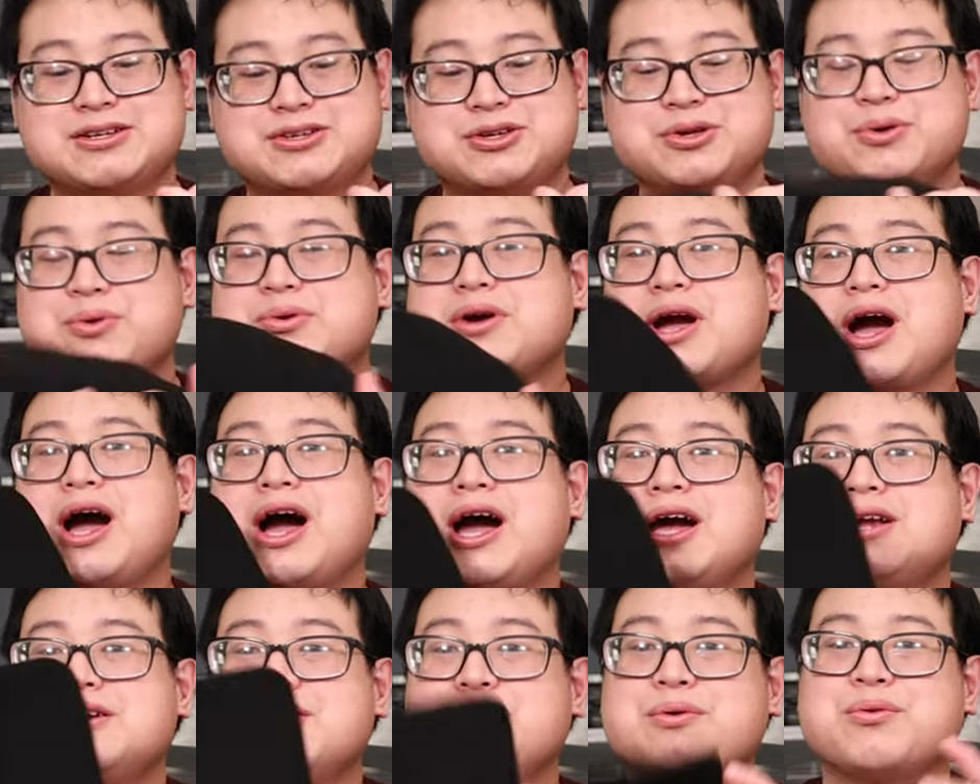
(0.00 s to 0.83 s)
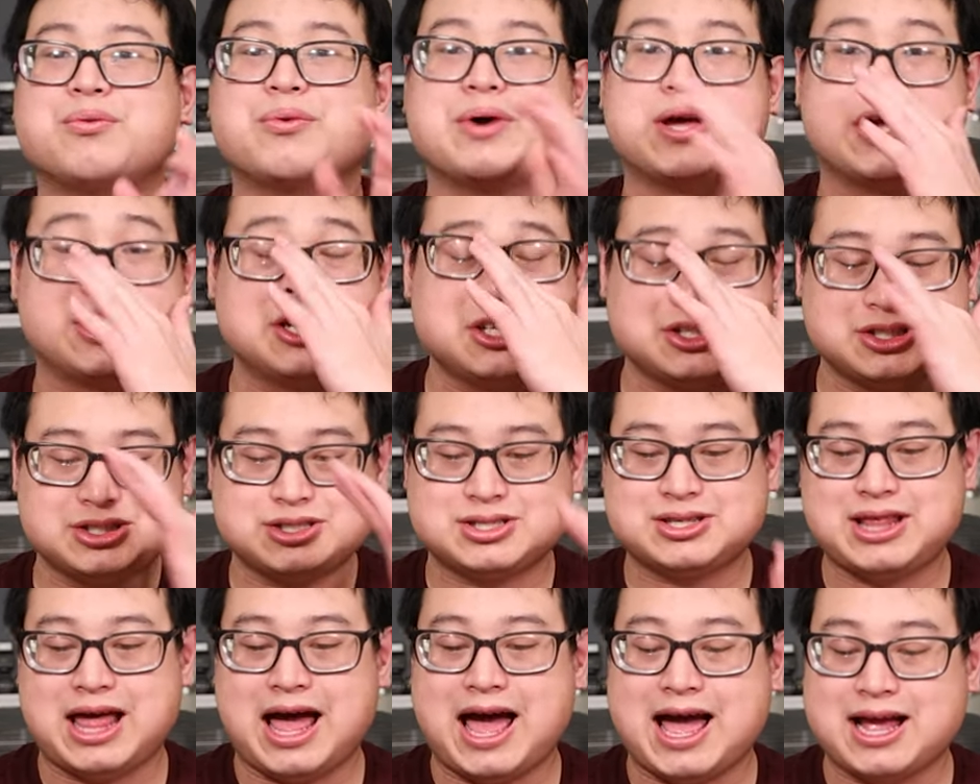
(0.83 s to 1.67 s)
do kind of
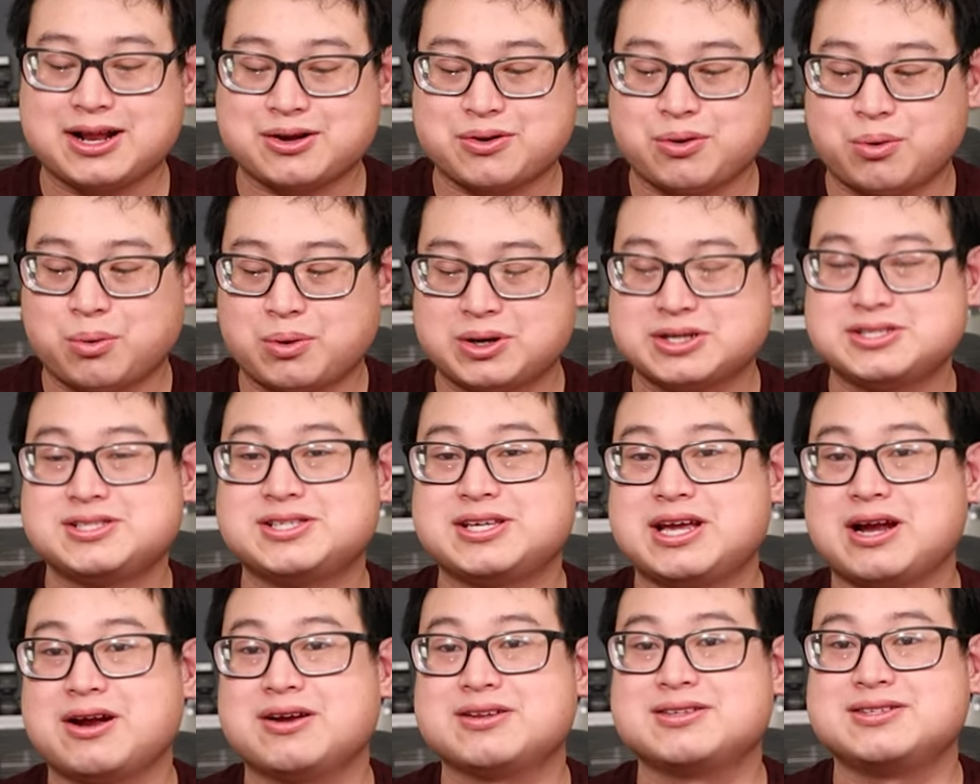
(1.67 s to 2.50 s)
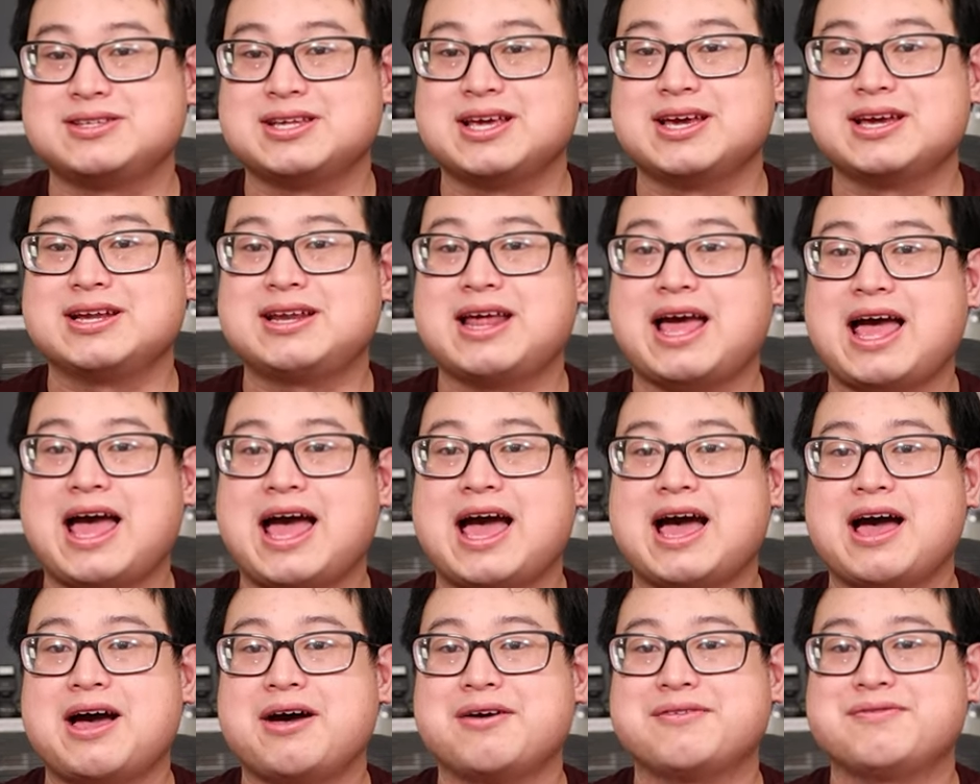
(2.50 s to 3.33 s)
wish that Corsair did
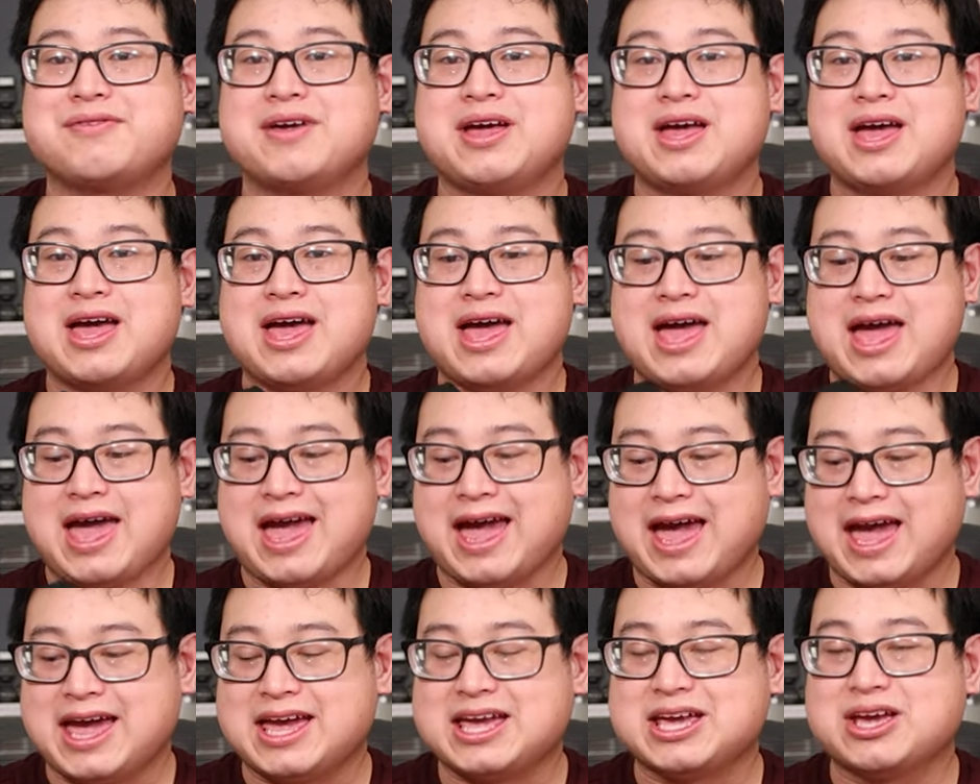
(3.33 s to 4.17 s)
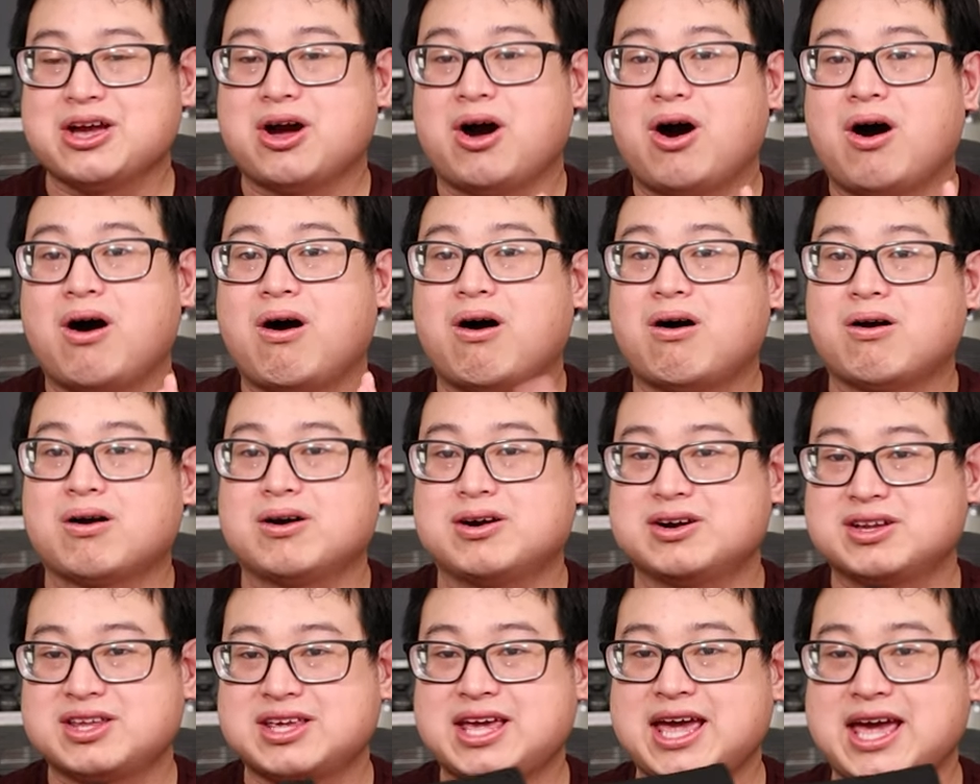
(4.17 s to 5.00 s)
have a
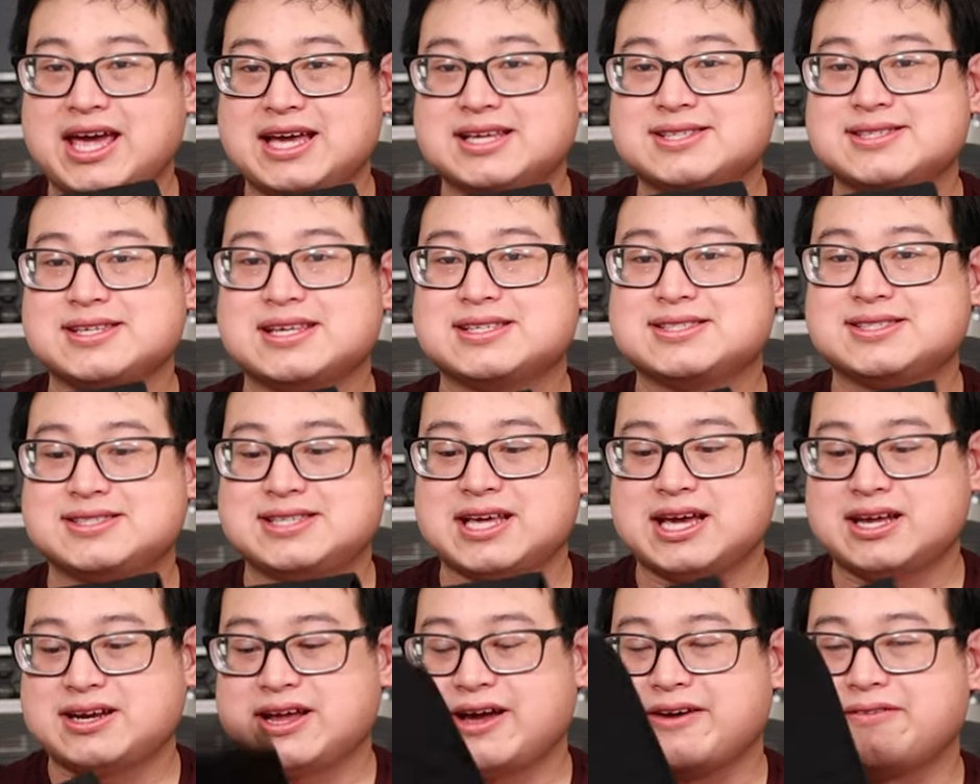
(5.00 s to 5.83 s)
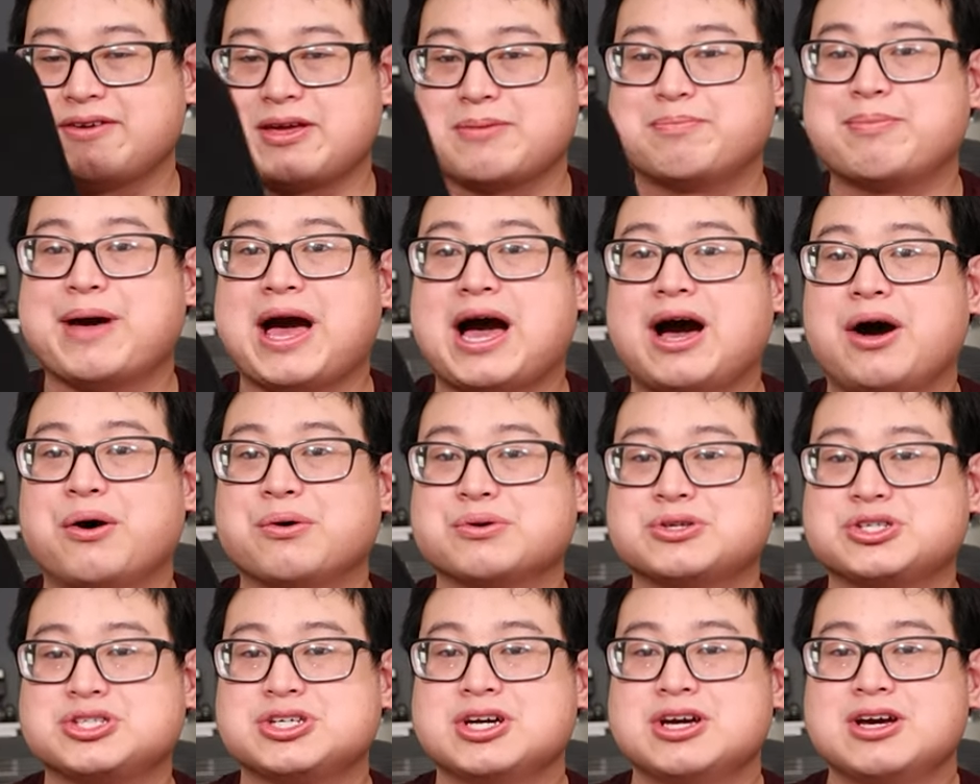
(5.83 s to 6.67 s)
hard case instead of a
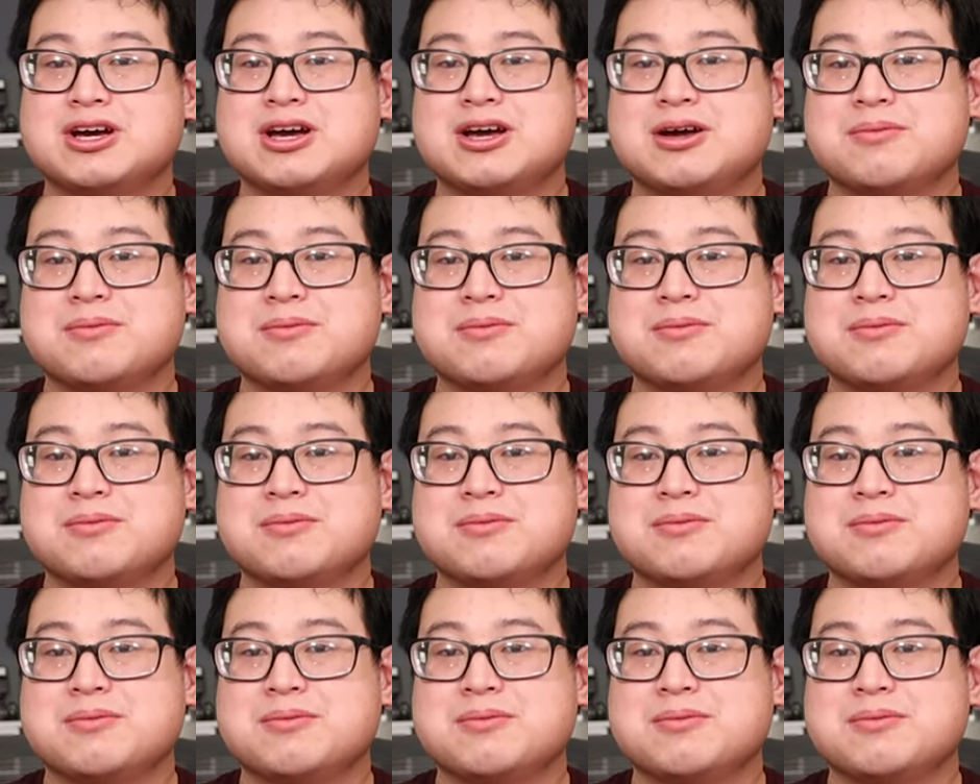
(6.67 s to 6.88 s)
pouch,